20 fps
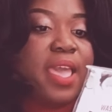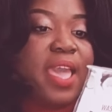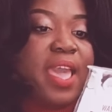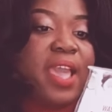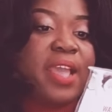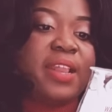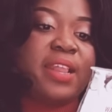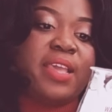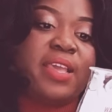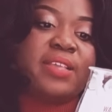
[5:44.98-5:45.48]

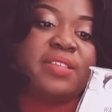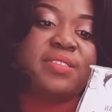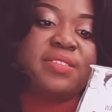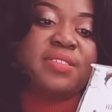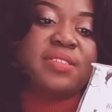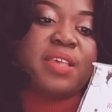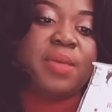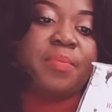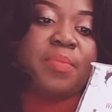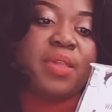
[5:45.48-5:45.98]
and in
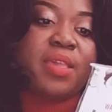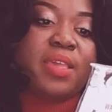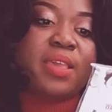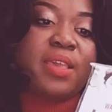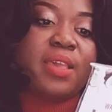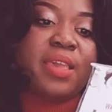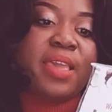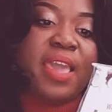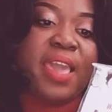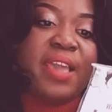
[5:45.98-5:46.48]
some
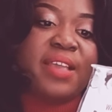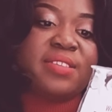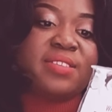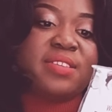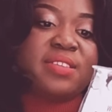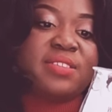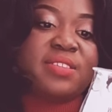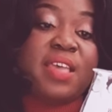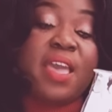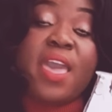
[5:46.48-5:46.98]

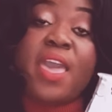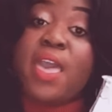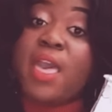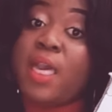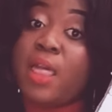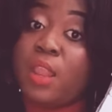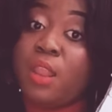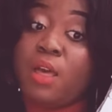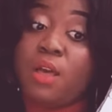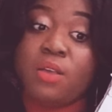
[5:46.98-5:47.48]
cases
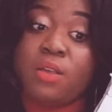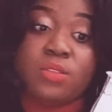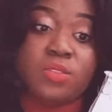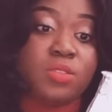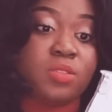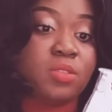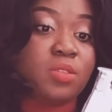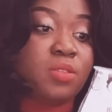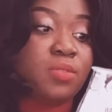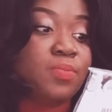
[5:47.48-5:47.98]
hair
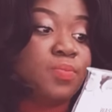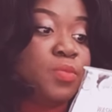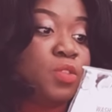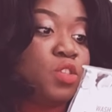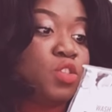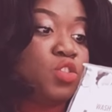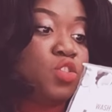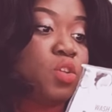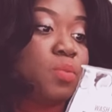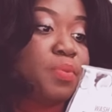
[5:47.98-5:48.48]
loss.
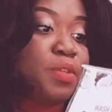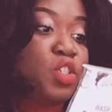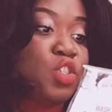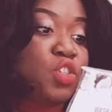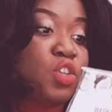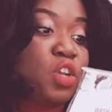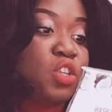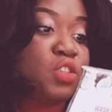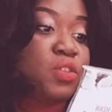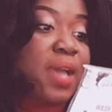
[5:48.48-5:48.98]
So be
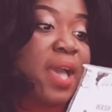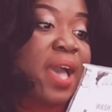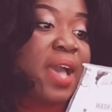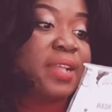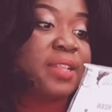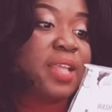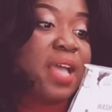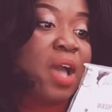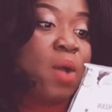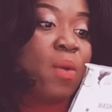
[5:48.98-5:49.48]
sure to
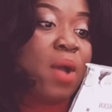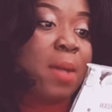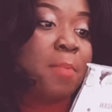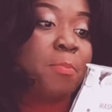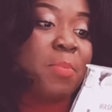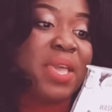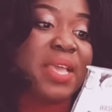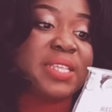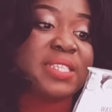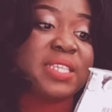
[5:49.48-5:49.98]
add our
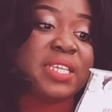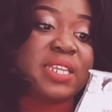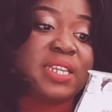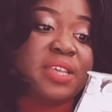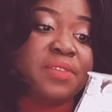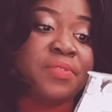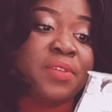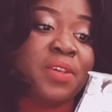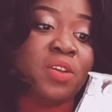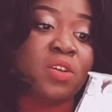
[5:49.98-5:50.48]
amazing
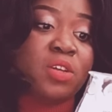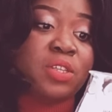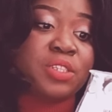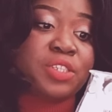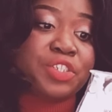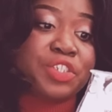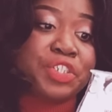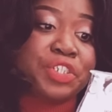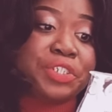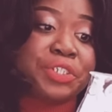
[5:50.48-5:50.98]
leave-in
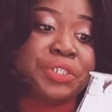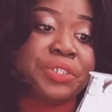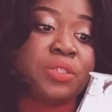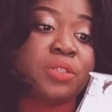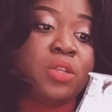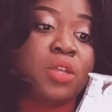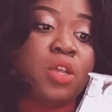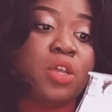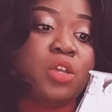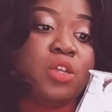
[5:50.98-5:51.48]
conditioner
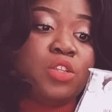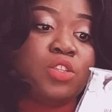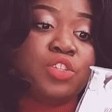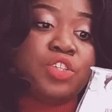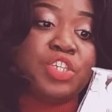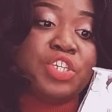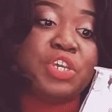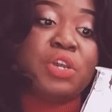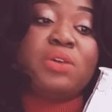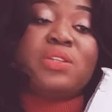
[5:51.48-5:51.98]

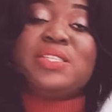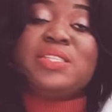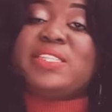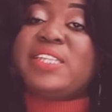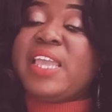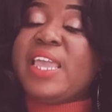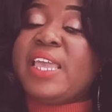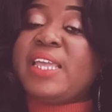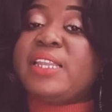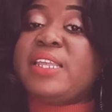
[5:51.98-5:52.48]
to your
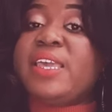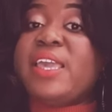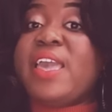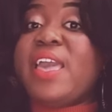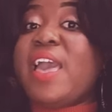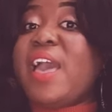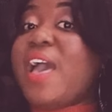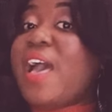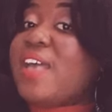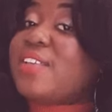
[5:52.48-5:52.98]
daily
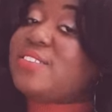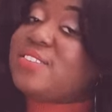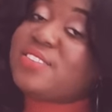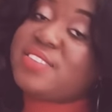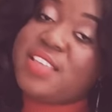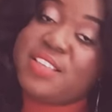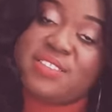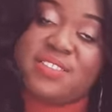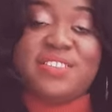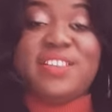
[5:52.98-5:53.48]

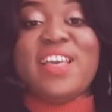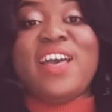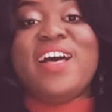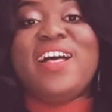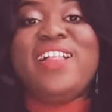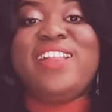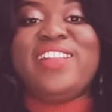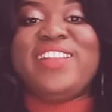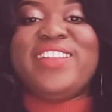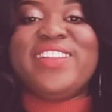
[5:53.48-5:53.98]
access
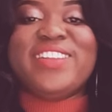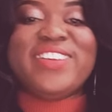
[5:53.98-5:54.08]
now.